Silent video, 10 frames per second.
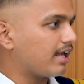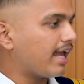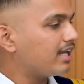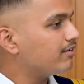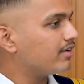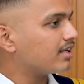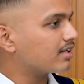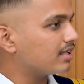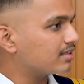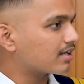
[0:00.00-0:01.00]

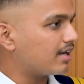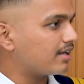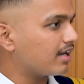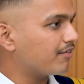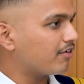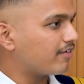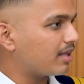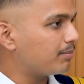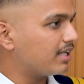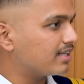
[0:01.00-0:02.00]
anywhere in the country, if a
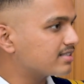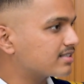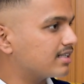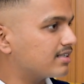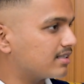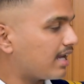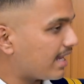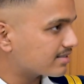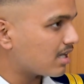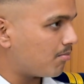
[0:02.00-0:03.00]
YP list
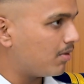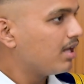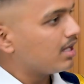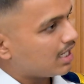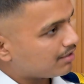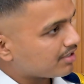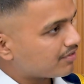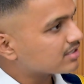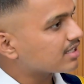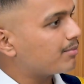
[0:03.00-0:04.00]
has come, it will
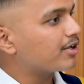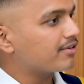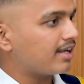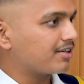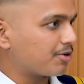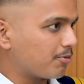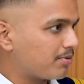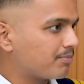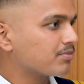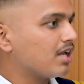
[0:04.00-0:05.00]
first come into that
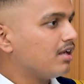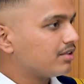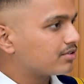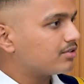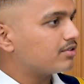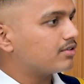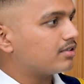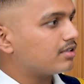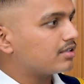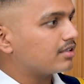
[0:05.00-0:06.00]
group.
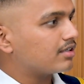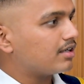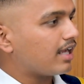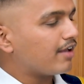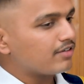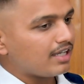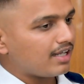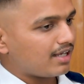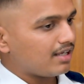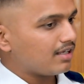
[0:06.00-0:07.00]
So, every
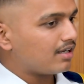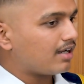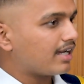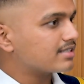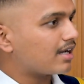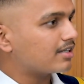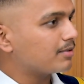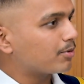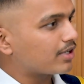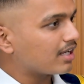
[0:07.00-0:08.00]
day I
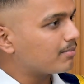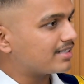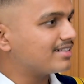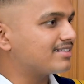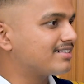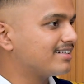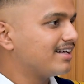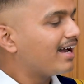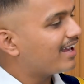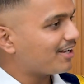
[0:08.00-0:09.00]
started putting a message.
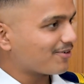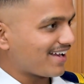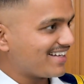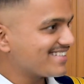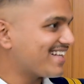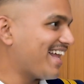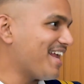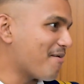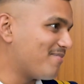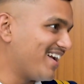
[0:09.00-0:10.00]
Hello guys,
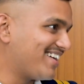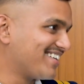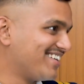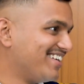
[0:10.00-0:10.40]
any update?